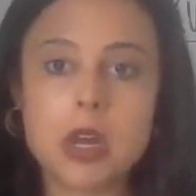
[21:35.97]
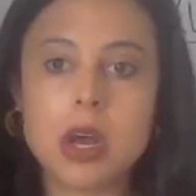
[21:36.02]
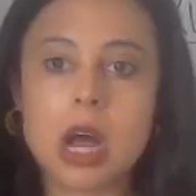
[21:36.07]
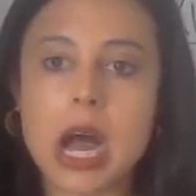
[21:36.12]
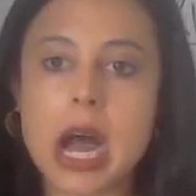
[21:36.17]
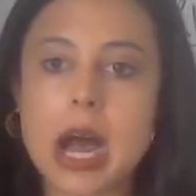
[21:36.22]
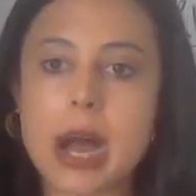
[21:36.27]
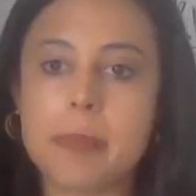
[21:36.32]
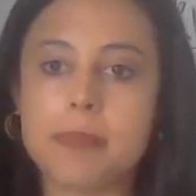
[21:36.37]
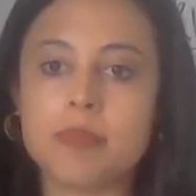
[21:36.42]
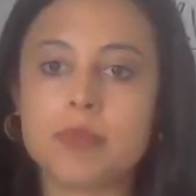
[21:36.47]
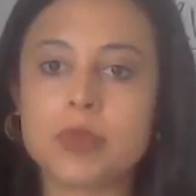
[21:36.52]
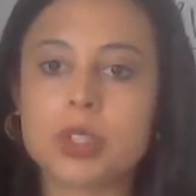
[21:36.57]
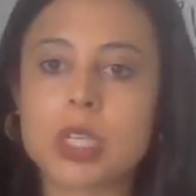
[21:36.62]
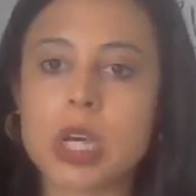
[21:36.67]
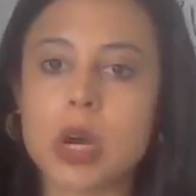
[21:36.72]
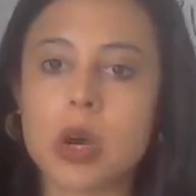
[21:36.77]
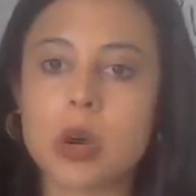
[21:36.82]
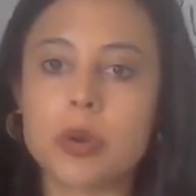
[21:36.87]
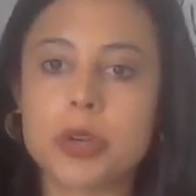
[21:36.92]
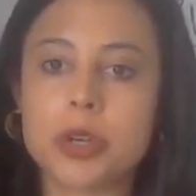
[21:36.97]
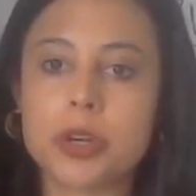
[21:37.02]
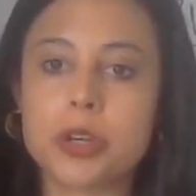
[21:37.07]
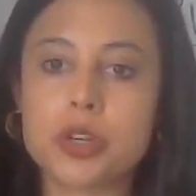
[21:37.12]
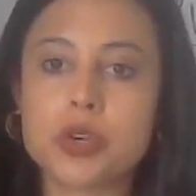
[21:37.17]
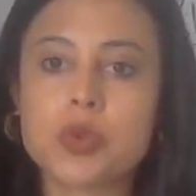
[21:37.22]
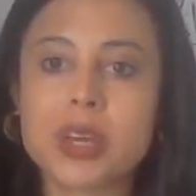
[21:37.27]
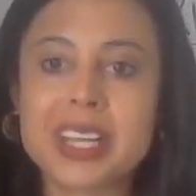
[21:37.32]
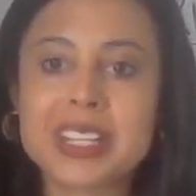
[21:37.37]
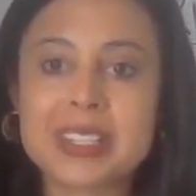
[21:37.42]
Um, so, you know,
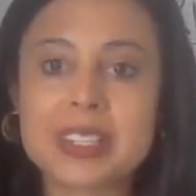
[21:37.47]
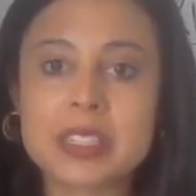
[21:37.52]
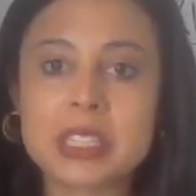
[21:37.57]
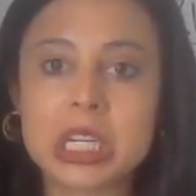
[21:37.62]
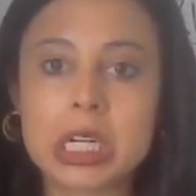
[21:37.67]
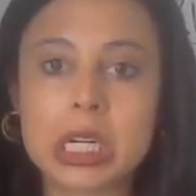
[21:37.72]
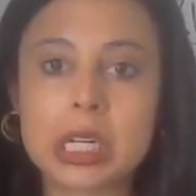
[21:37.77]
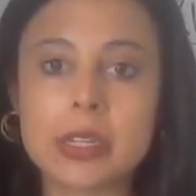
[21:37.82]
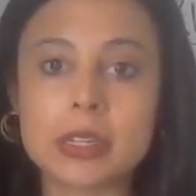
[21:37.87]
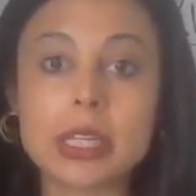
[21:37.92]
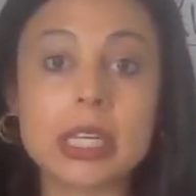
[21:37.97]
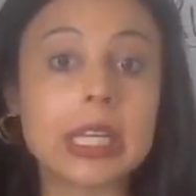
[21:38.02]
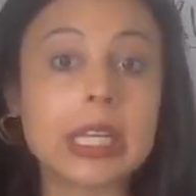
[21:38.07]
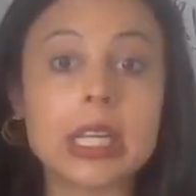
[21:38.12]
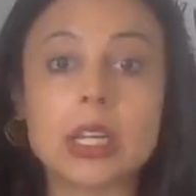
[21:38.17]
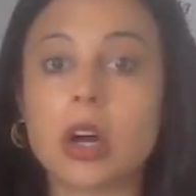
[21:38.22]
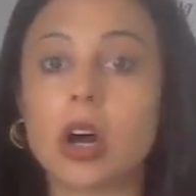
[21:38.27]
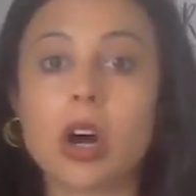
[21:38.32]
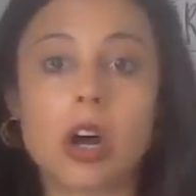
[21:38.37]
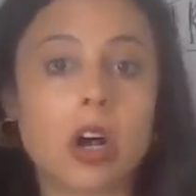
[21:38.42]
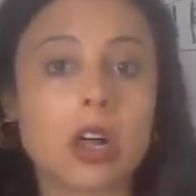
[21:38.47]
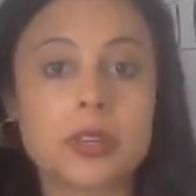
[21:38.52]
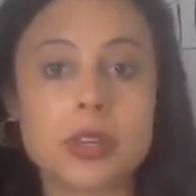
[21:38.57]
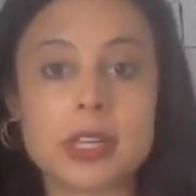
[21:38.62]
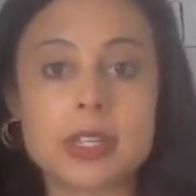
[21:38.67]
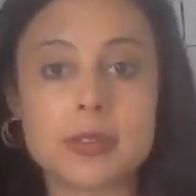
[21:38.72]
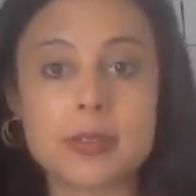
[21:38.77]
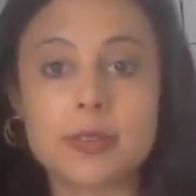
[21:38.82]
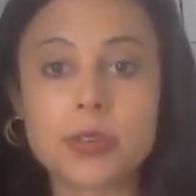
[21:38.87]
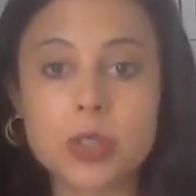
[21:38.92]
you can still eat all
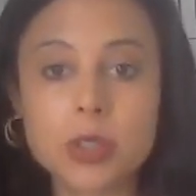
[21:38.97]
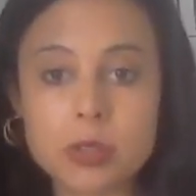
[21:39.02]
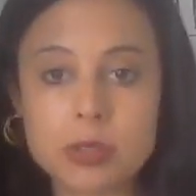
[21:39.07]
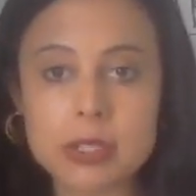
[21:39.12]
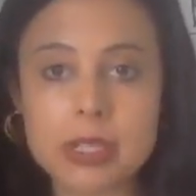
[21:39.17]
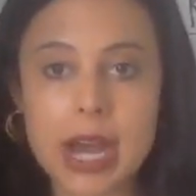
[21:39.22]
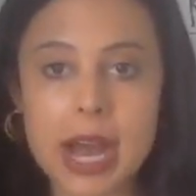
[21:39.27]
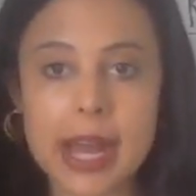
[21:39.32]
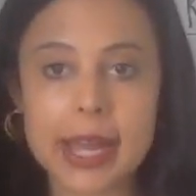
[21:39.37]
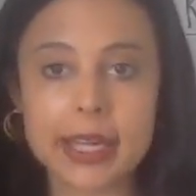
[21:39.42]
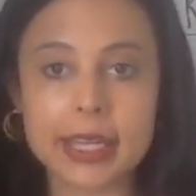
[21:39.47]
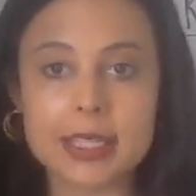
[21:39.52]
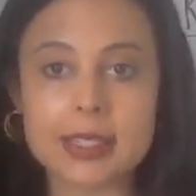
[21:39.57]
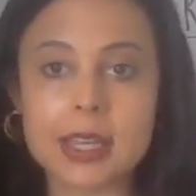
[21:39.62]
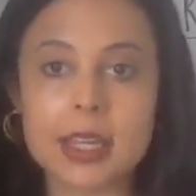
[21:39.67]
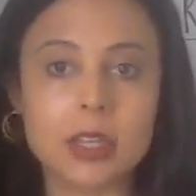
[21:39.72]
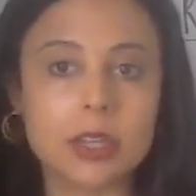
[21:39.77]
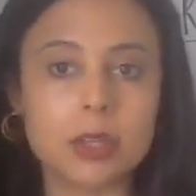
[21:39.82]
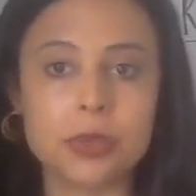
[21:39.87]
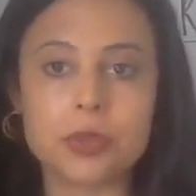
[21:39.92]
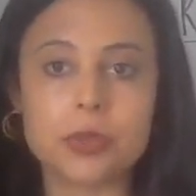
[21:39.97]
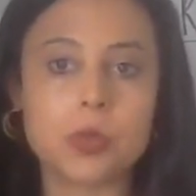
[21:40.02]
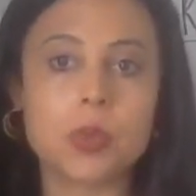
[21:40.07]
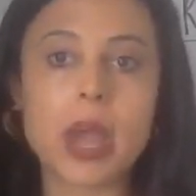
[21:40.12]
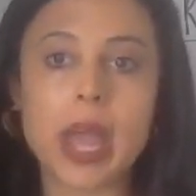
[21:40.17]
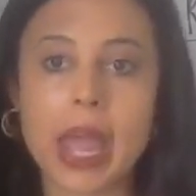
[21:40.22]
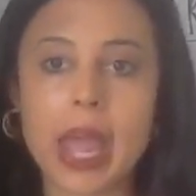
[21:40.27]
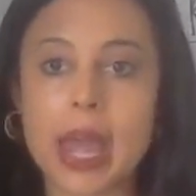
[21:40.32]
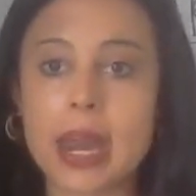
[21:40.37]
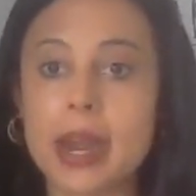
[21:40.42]
these foods, guys, and lose
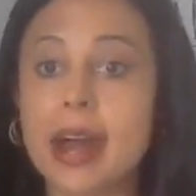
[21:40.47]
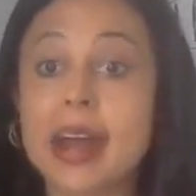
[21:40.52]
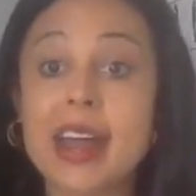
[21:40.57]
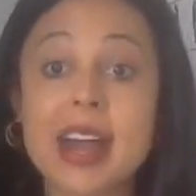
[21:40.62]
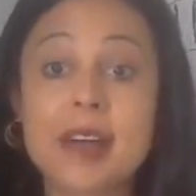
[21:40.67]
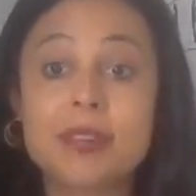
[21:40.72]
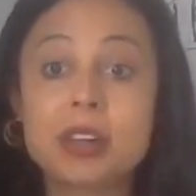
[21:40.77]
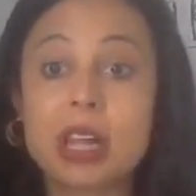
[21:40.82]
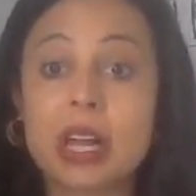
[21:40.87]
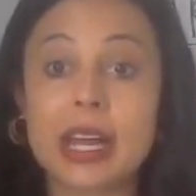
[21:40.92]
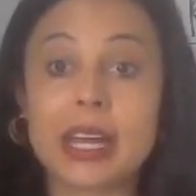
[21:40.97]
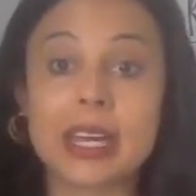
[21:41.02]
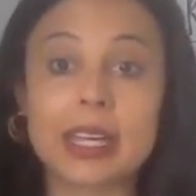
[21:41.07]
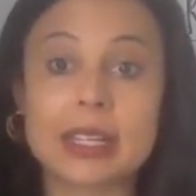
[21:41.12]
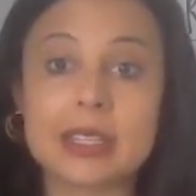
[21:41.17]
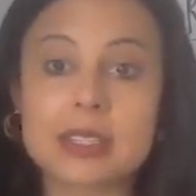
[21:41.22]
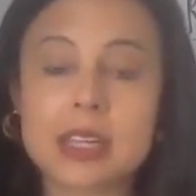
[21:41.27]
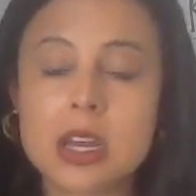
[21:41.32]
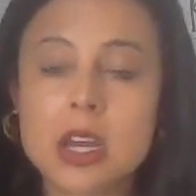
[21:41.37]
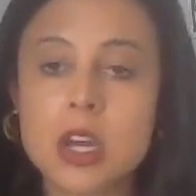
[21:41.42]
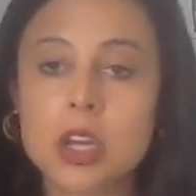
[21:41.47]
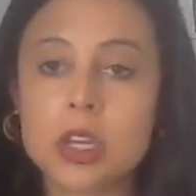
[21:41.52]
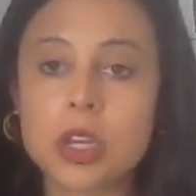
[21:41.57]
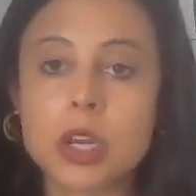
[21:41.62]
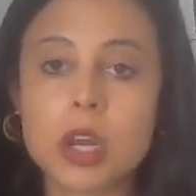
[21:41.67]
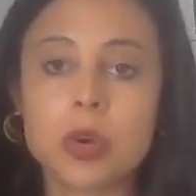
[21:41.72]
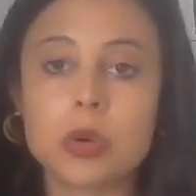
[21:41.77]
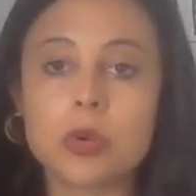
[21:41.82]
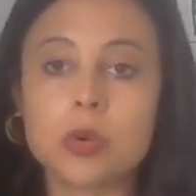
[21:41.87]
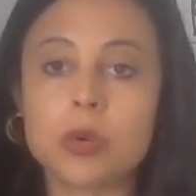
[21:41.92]
weight. And I have clients, you
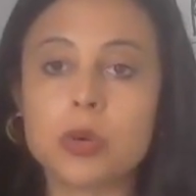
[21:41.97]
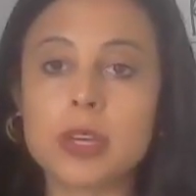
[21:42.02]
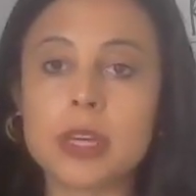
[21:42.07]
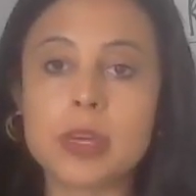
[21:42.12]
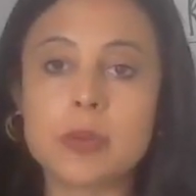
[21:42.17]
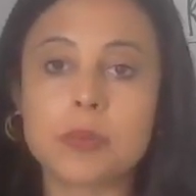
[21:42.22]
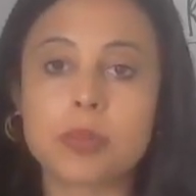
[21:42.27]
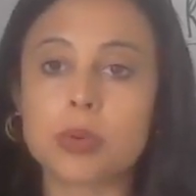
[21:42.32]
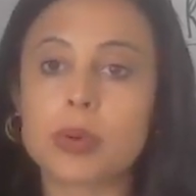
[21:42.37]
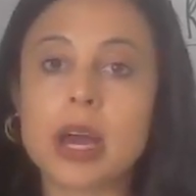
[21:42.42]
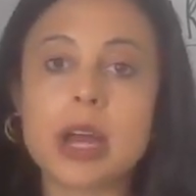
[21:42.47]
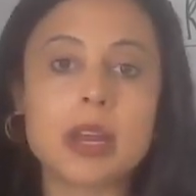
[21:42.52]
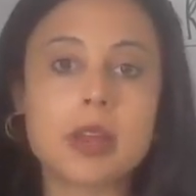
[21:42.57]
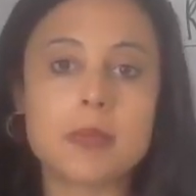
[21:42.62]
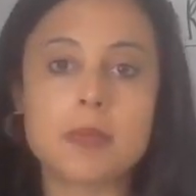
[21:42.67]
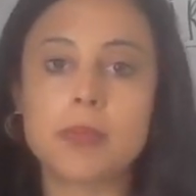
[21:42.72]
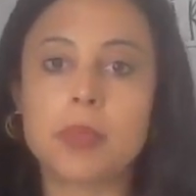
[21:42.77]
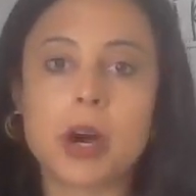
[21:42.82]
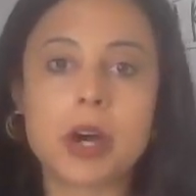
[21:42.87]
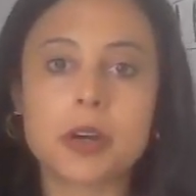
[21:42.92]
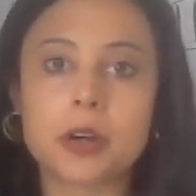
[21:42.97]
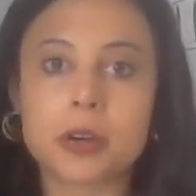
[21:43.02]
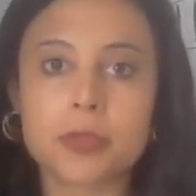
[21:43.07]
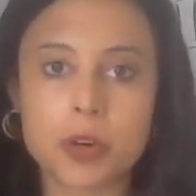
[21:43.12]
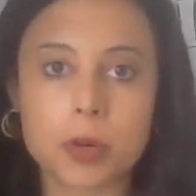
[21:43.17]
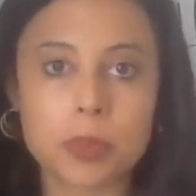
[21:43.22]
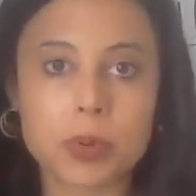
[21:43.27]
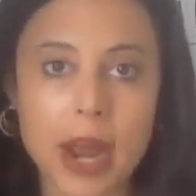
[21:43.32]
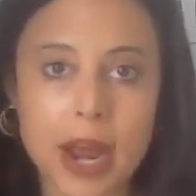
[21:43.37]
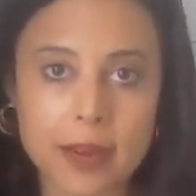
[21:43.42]
know, who eat bread and butter
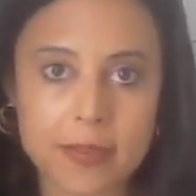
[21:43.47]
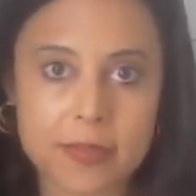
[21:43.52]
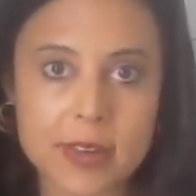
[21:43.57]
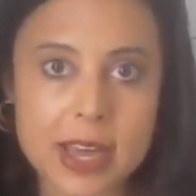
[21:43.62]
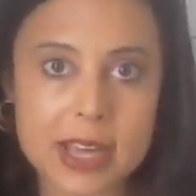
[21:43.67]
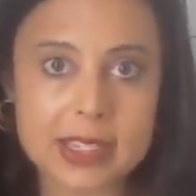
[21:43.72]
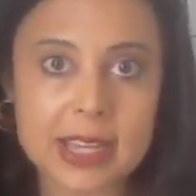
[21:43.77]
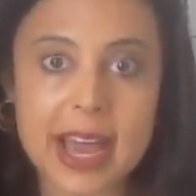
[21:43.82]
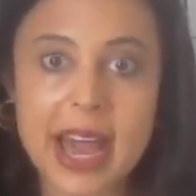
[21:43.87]
for breakfast.